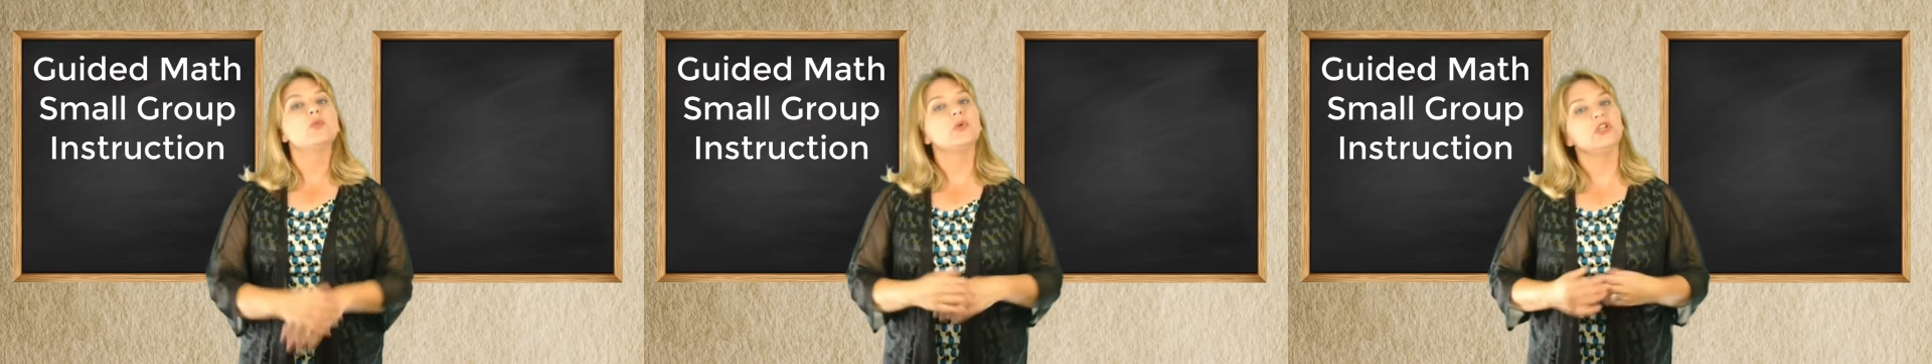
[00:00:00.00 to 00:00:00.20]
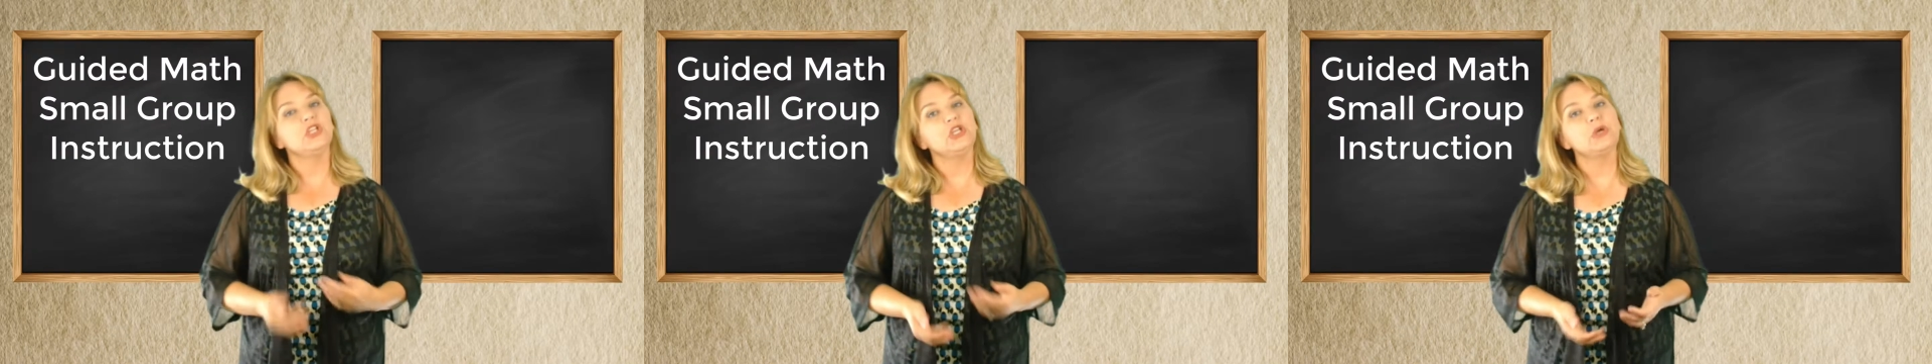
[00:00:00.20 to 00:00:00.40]

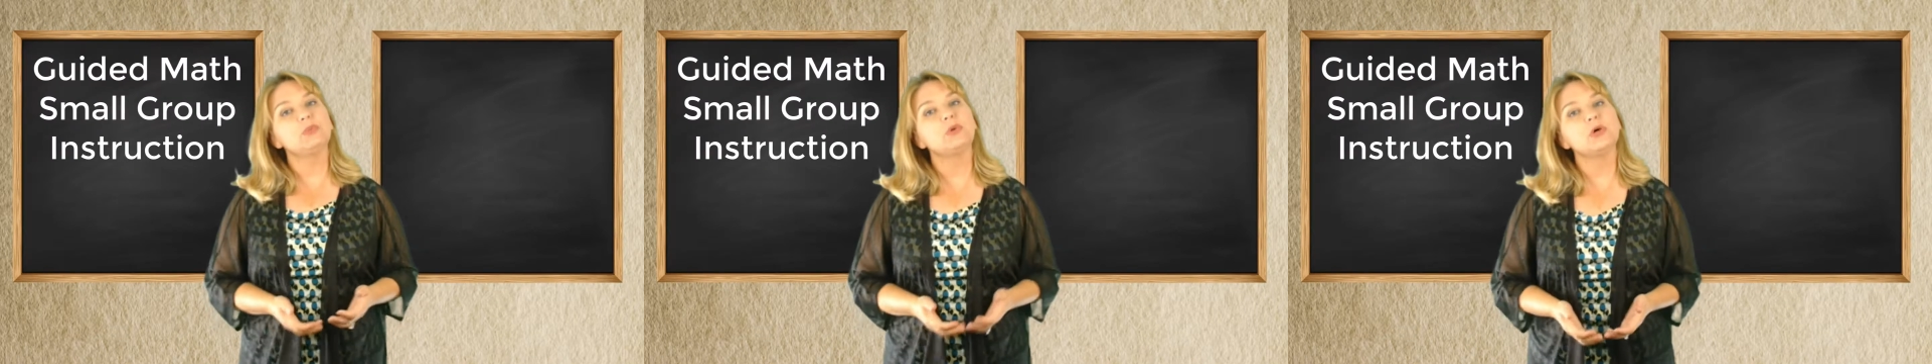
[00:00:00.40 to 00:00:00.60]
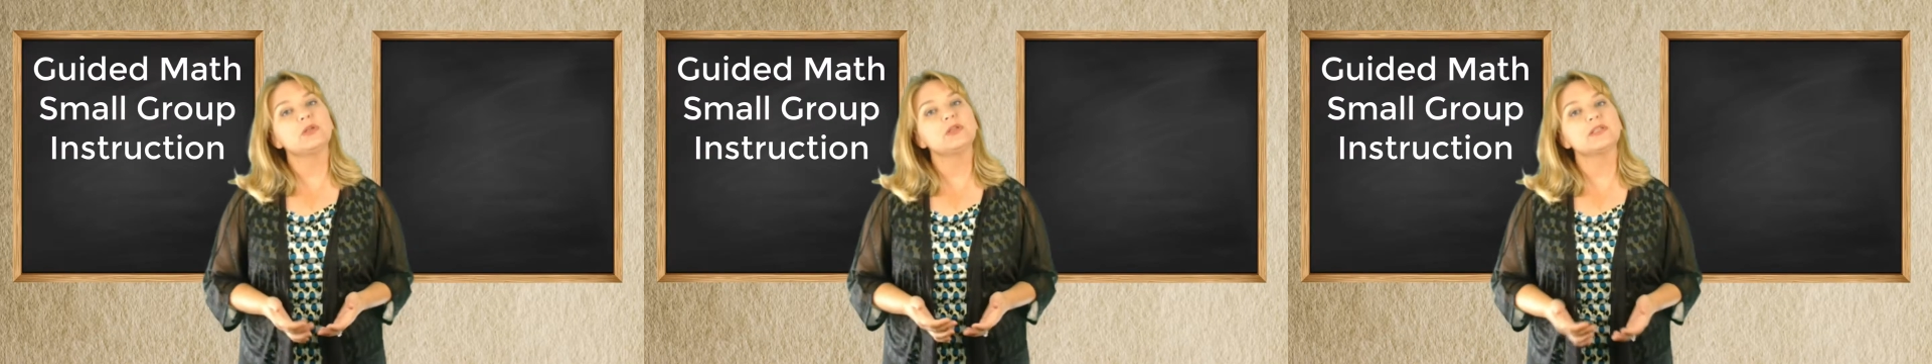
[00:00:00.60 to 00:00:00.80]
When you
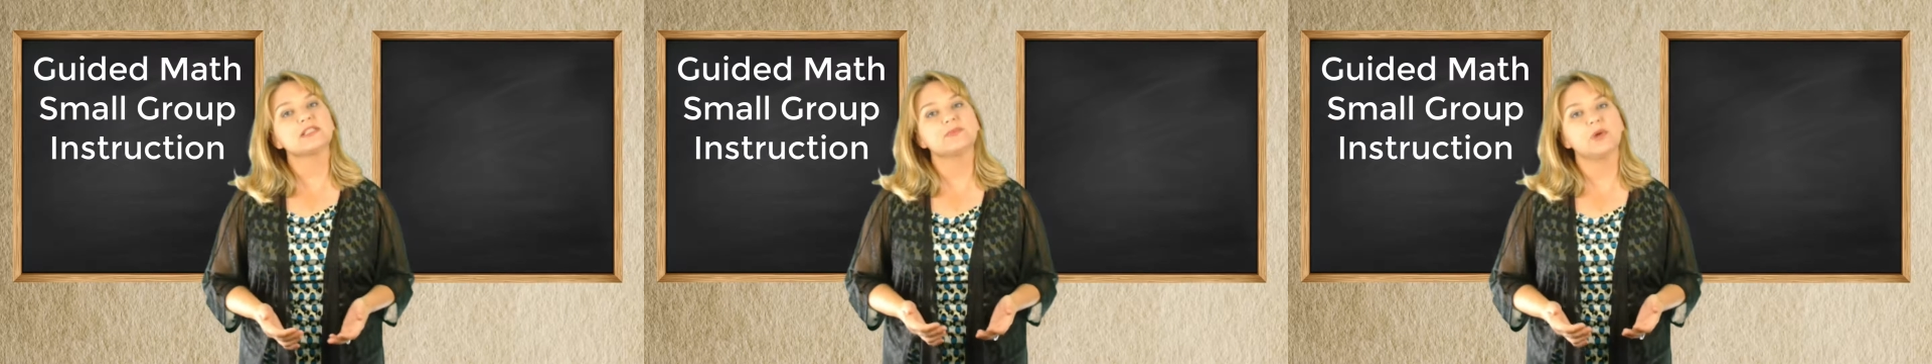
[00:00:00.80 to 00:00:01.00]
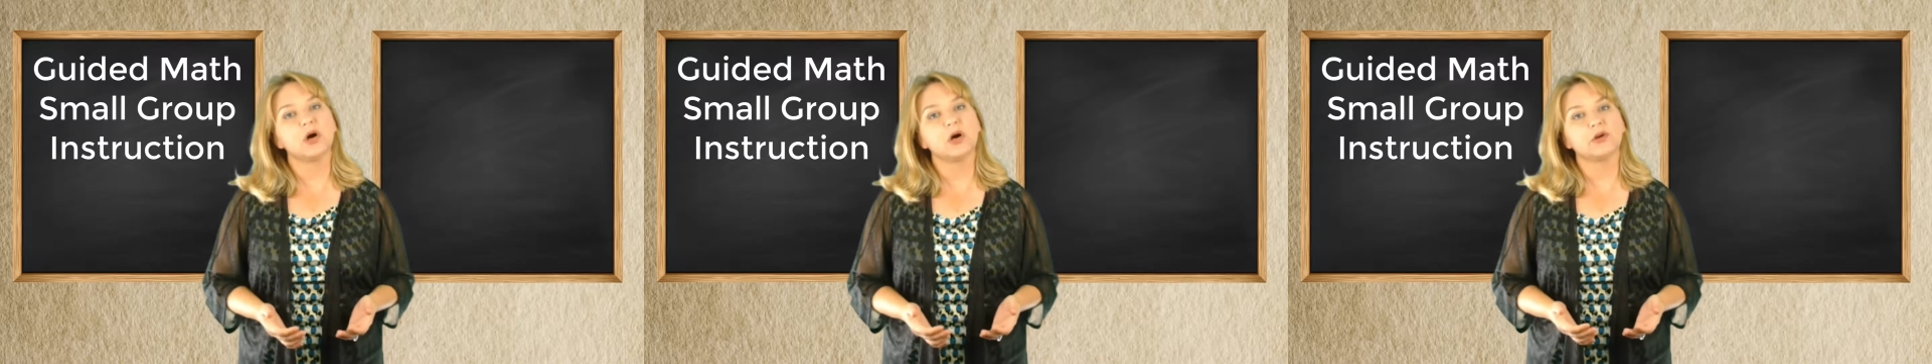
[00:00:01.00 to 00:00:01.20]
pull a
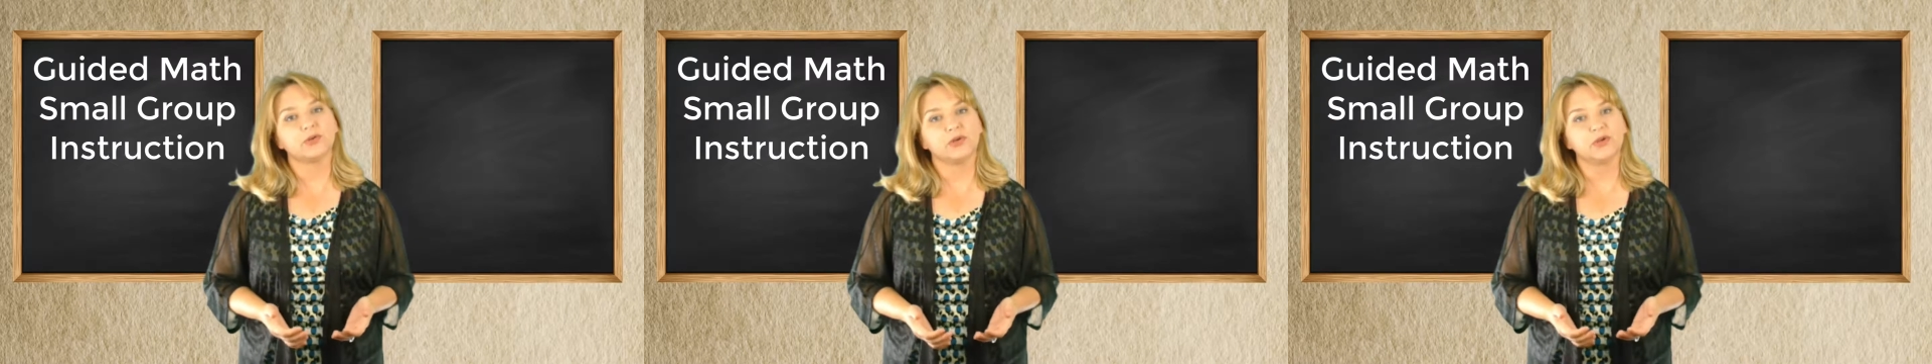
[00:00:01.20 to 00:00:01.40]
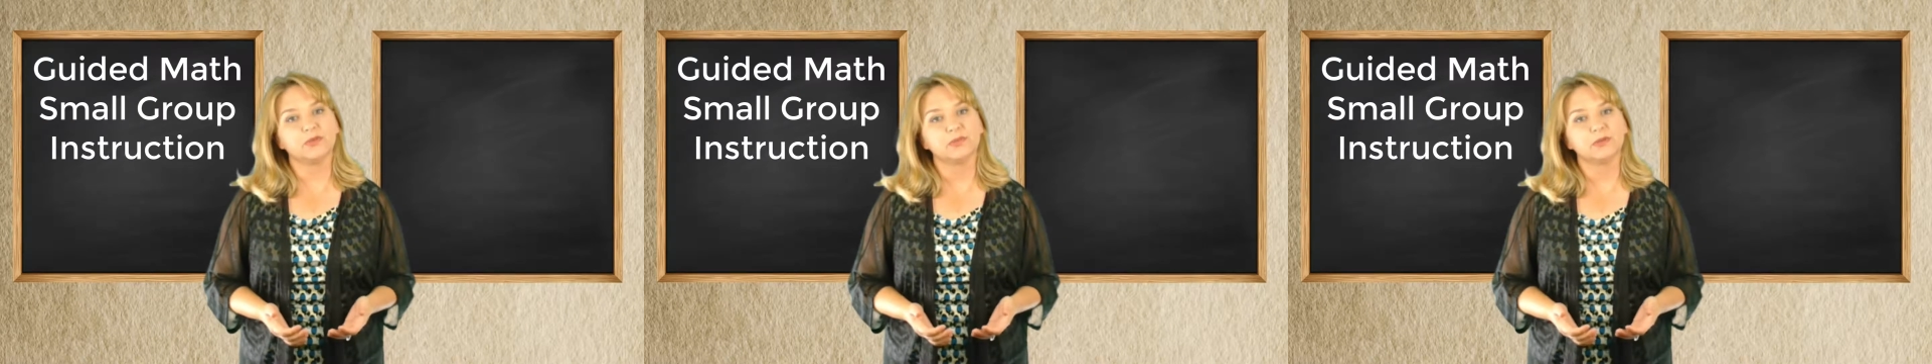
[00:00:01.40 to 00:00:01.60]
small
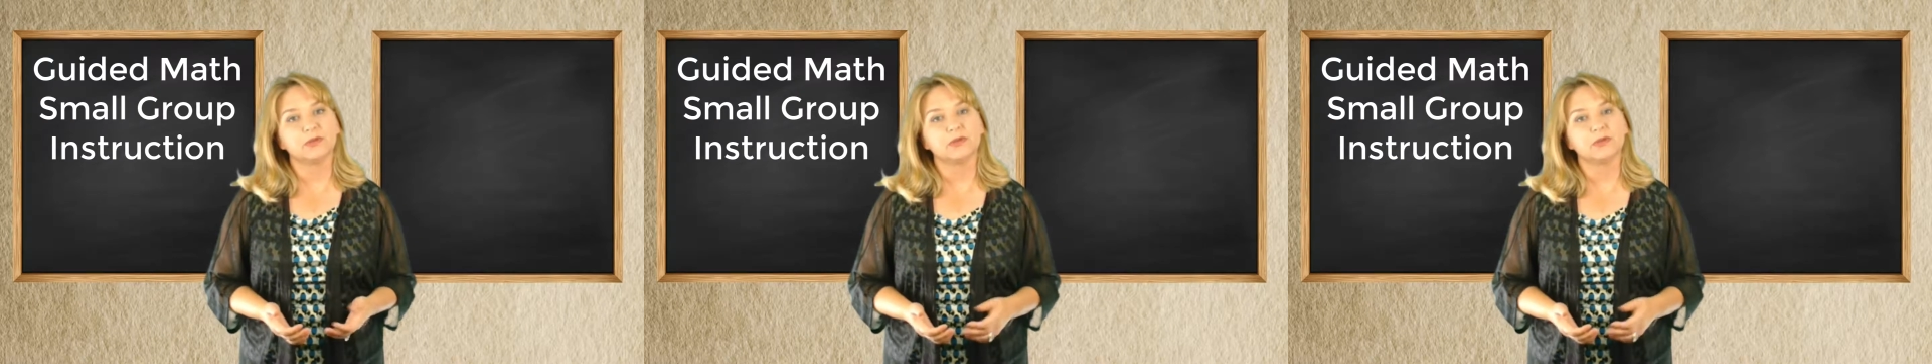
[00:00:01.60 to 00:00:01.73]
group,